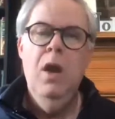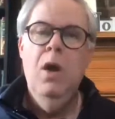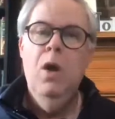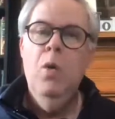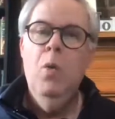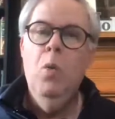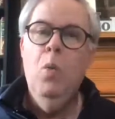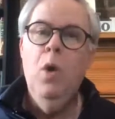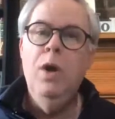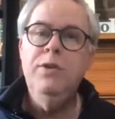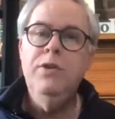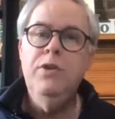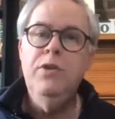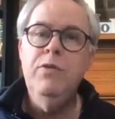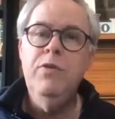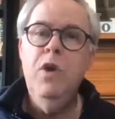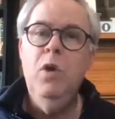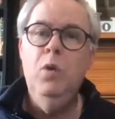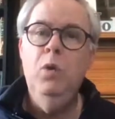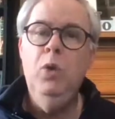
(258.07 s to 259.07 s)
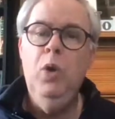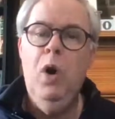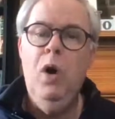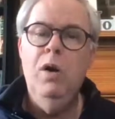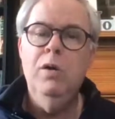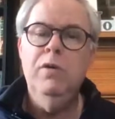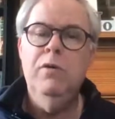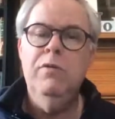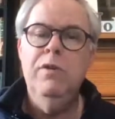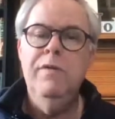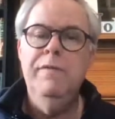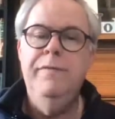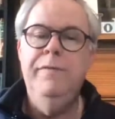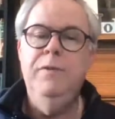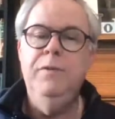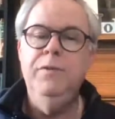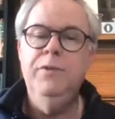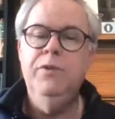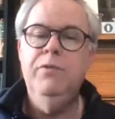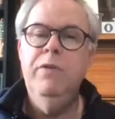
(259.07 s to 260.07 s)
Once you're no longer in
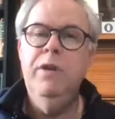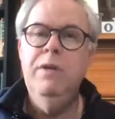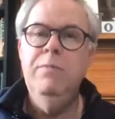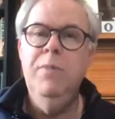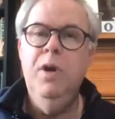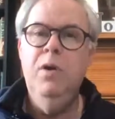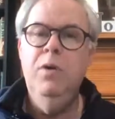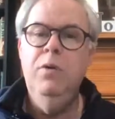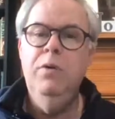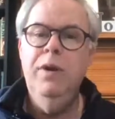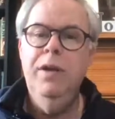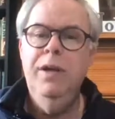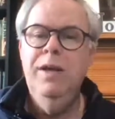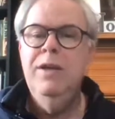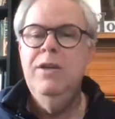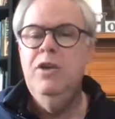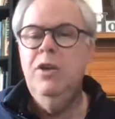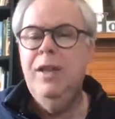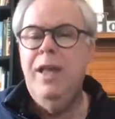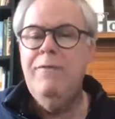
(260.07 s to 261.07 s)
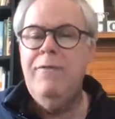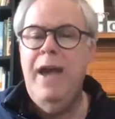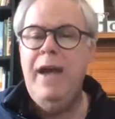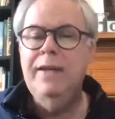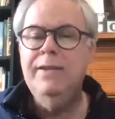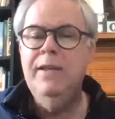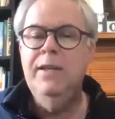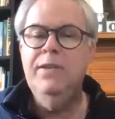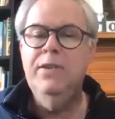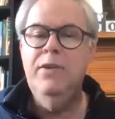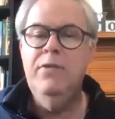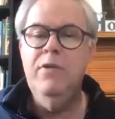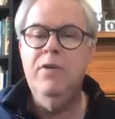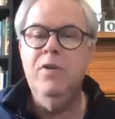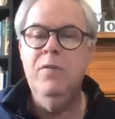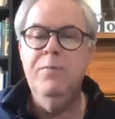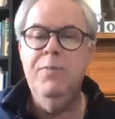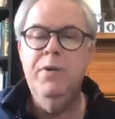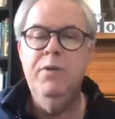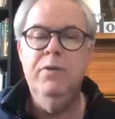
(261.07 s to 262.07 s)
full screen mode, you'll have access to your
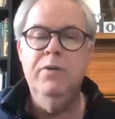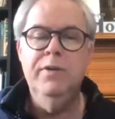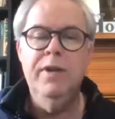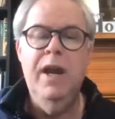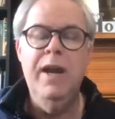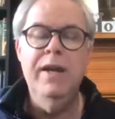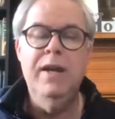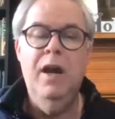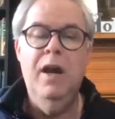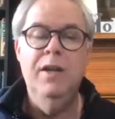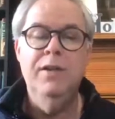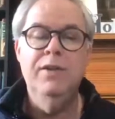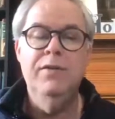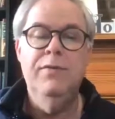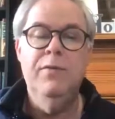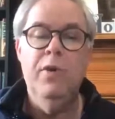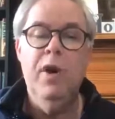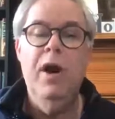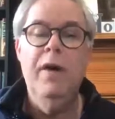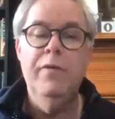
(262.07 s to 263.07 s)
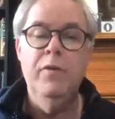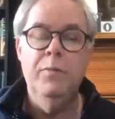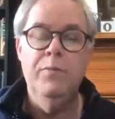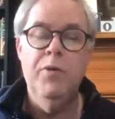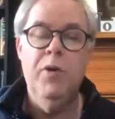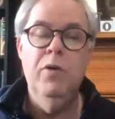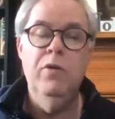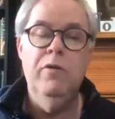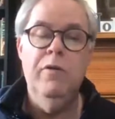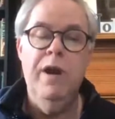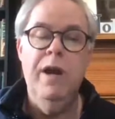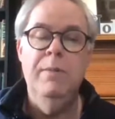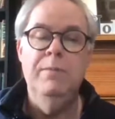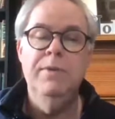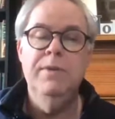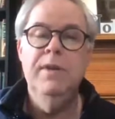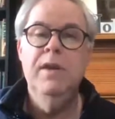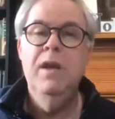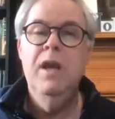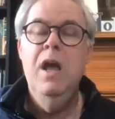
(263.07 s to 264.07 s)
computer's icons for other
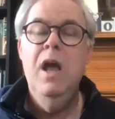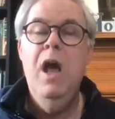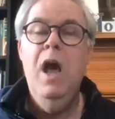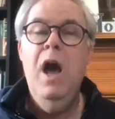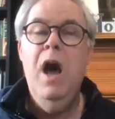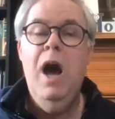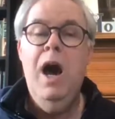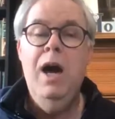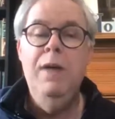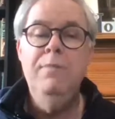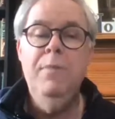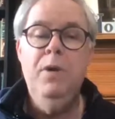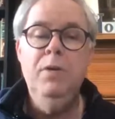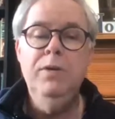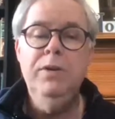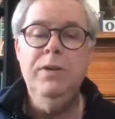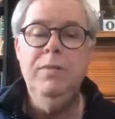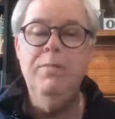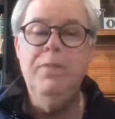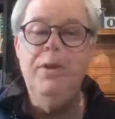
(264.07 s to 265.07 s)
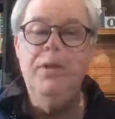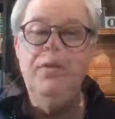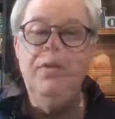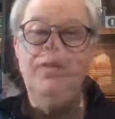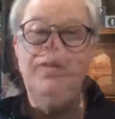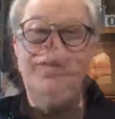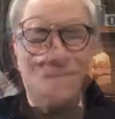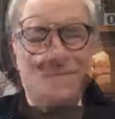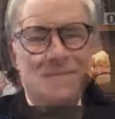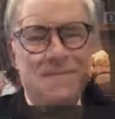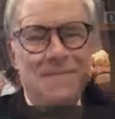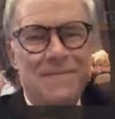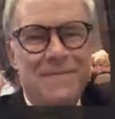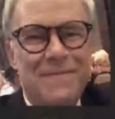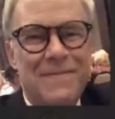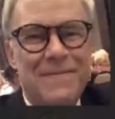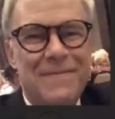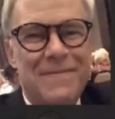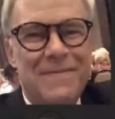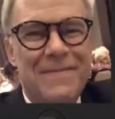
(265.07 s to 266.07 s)
programs. On most computers, that will
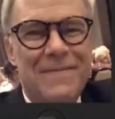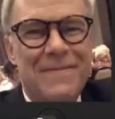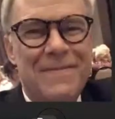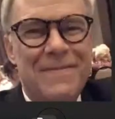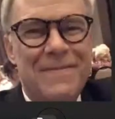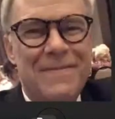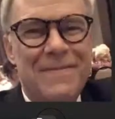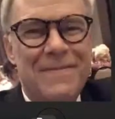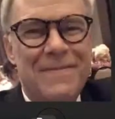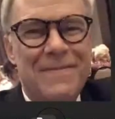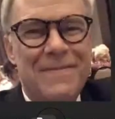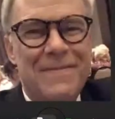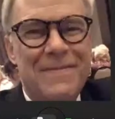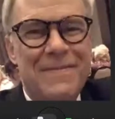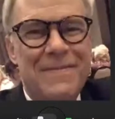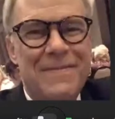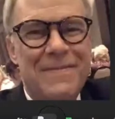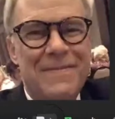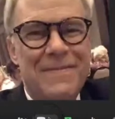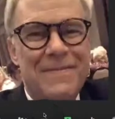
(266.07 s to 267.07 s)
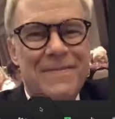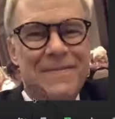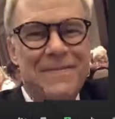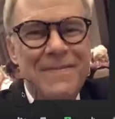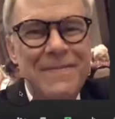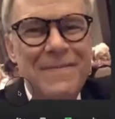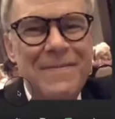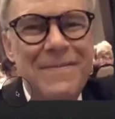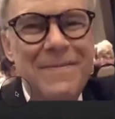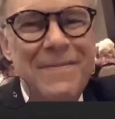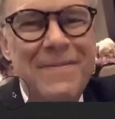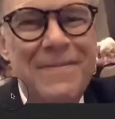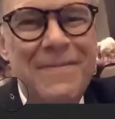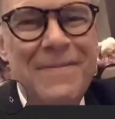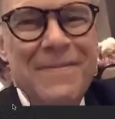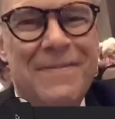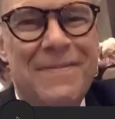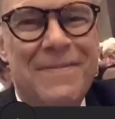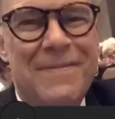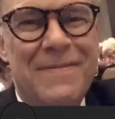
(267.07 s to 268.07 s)
appear at the bottom of your screen,
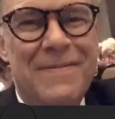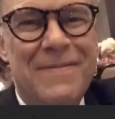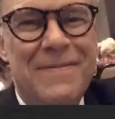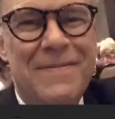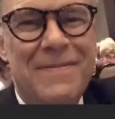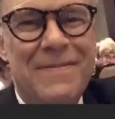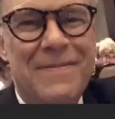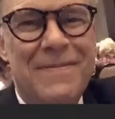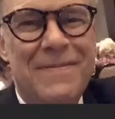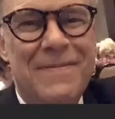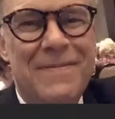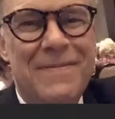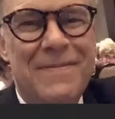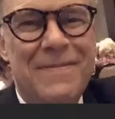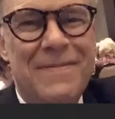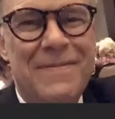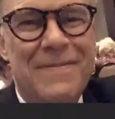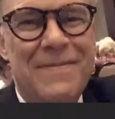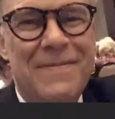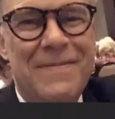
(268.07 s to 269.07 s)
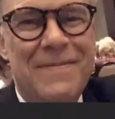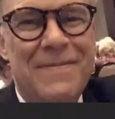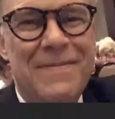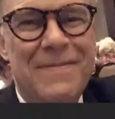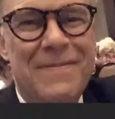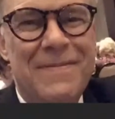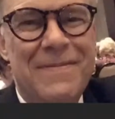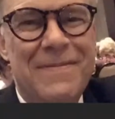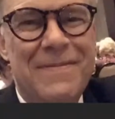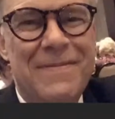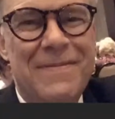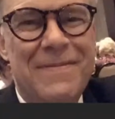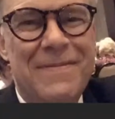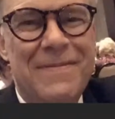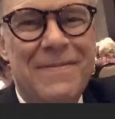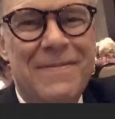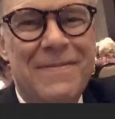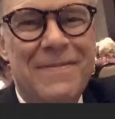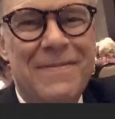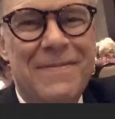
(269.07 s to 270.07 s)
though you may sometimes see it at the top of your
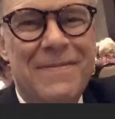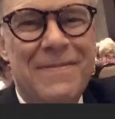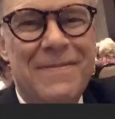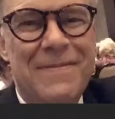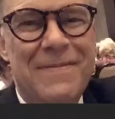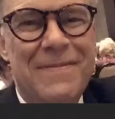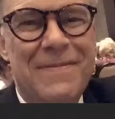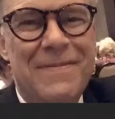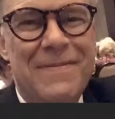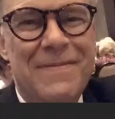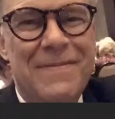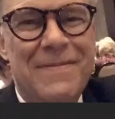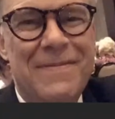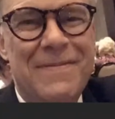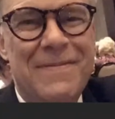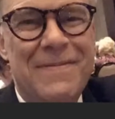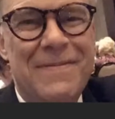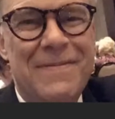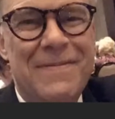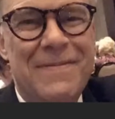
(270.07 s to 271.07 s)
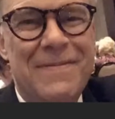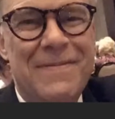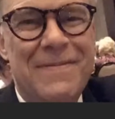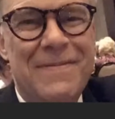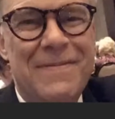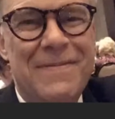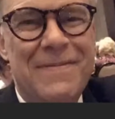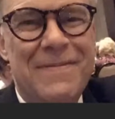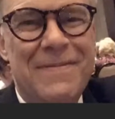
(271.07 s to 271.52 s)
screen or even at the side.